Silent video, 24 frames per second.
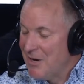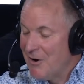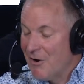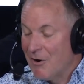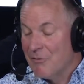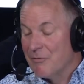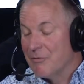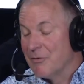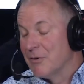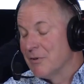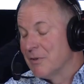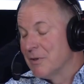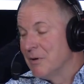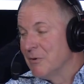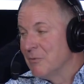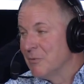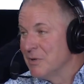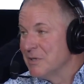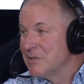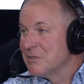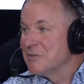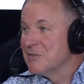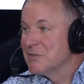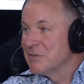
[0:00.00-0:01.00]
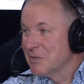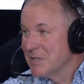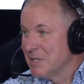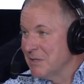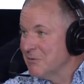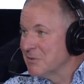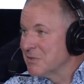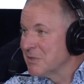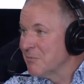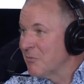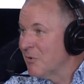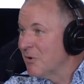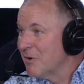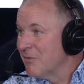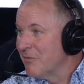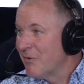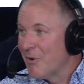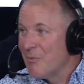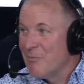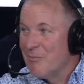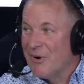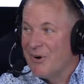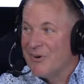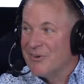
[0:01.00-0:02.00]
for the Wizards, he was one of our
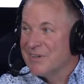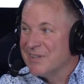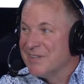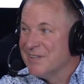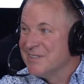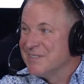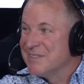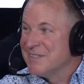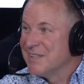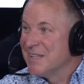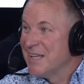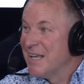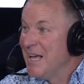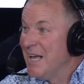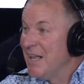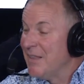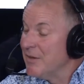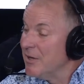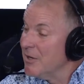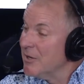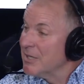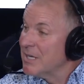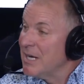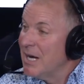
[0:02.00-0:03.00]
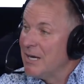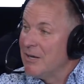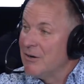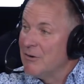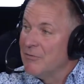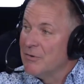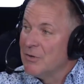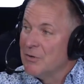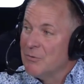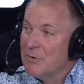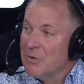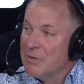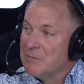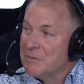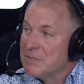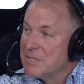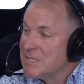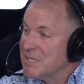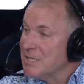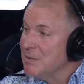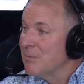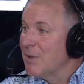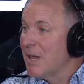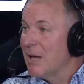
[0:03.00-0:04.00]
ball kids. And the other guy I interviewed with was
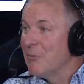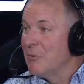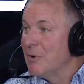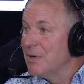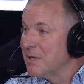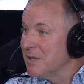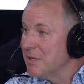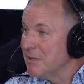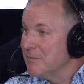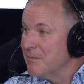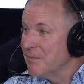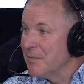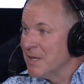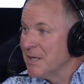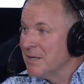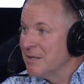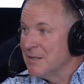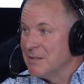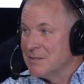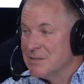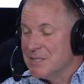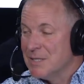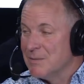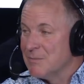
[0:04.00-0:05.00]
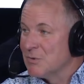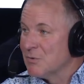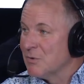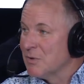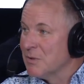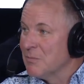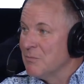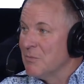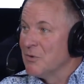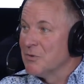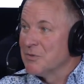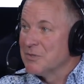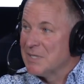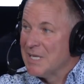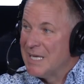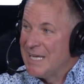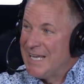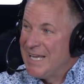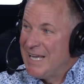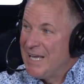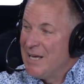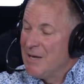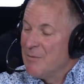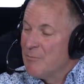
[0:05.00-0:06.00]
Tim Lewicki, and Tim's one of the most
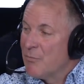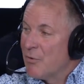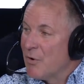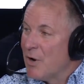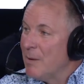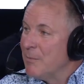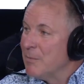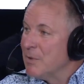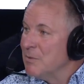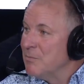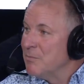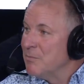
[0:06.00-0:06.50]
prominent